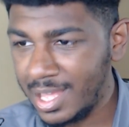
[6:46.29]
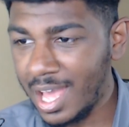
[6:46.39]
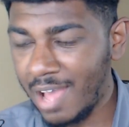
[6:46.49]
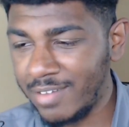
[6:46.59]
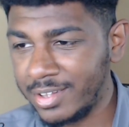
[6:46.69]

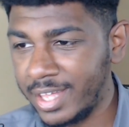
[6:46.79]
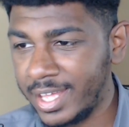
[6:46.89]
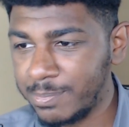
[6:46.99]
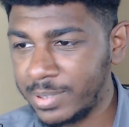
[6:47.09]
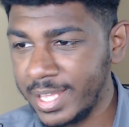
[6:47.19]
I found
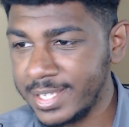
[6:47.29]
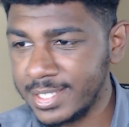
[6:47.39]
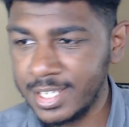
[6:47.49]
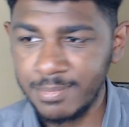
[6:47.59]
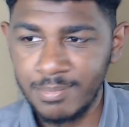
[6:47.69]
that place
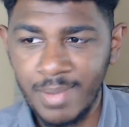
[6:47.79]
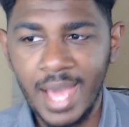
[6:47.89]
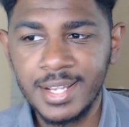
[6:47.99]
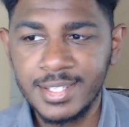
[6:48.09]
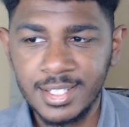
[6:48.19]
in
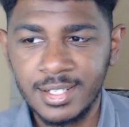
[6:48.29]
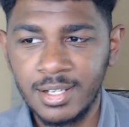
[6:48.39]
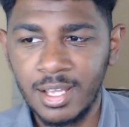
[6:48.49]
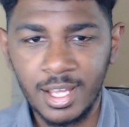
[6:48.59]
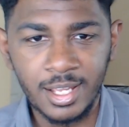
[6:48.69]
Madison
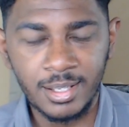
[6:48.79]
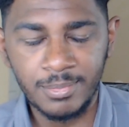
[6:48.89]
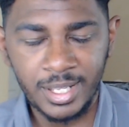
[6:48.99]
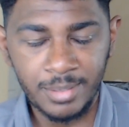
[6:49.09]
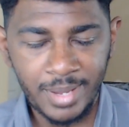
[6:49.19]

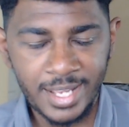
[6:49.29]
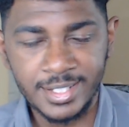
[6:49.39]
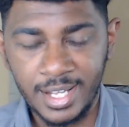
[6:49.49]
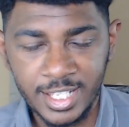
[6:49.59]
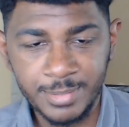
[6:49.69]
by the Madison
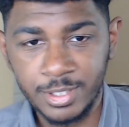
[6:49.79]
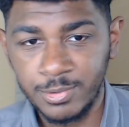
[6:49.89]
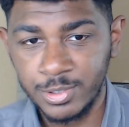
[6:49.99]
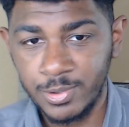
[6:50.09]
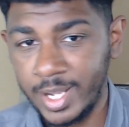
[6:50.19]
Hospital
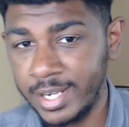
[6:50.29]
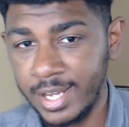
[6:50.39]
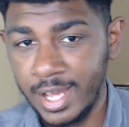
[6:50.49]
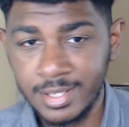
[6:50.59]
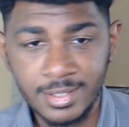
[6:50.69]
was quite
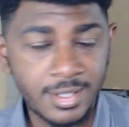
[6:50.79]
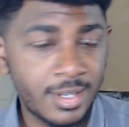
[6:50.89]
nice.